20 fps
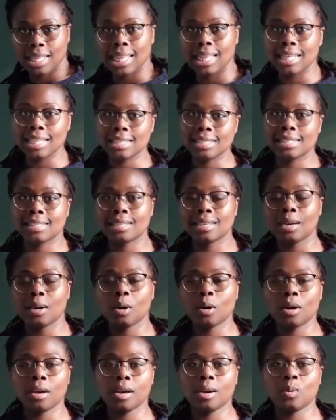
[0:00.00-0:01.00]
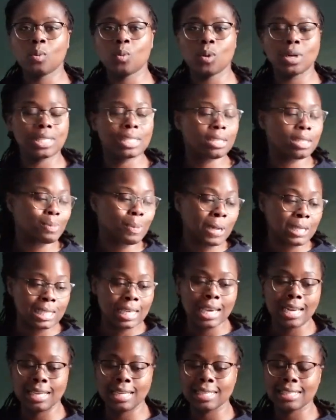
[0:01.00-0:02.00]
this was a
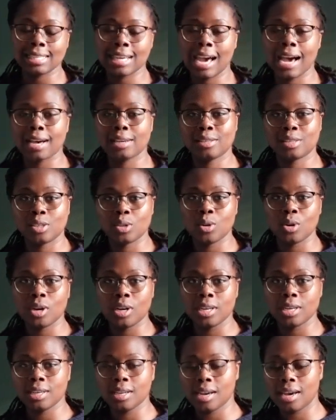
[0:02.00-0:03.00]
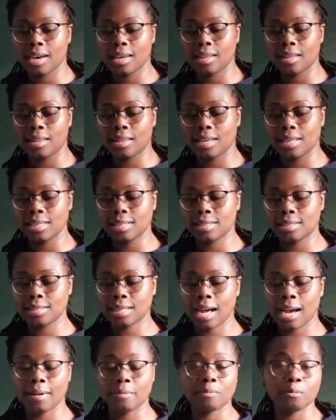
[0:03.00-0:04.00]
spontaneous cast on. This,
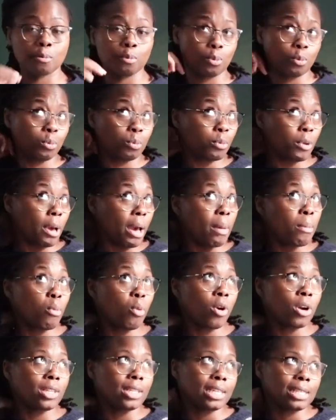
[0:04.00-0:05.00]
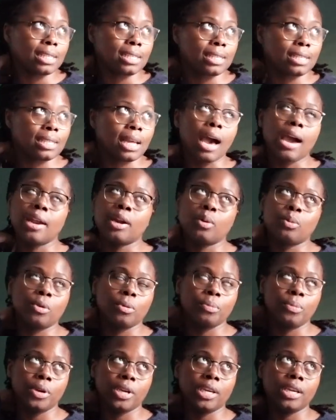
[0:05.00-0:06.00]
I had more or less decided
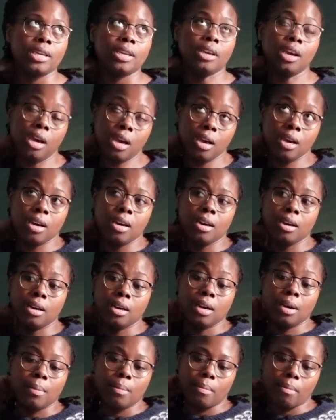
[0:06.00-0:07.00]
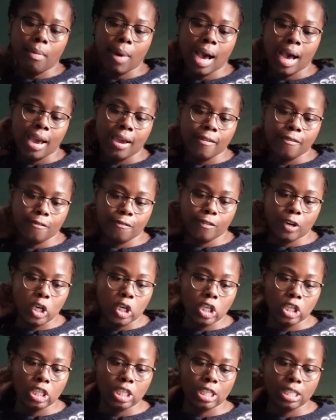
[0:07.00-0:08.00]
would be my
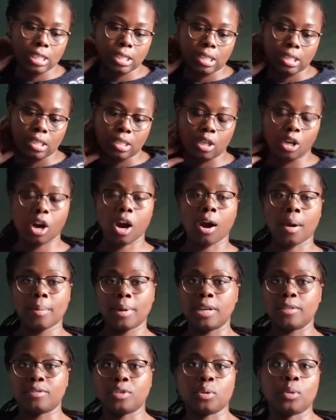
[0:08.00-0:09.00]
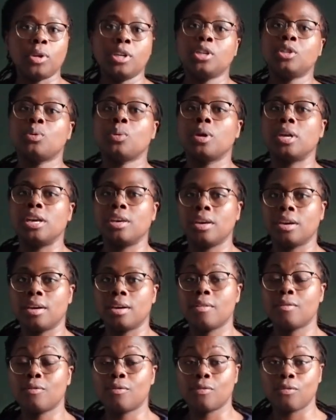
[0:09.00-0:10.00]
first garment of
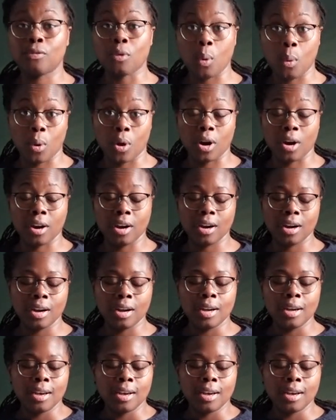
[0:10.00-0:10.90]
2024.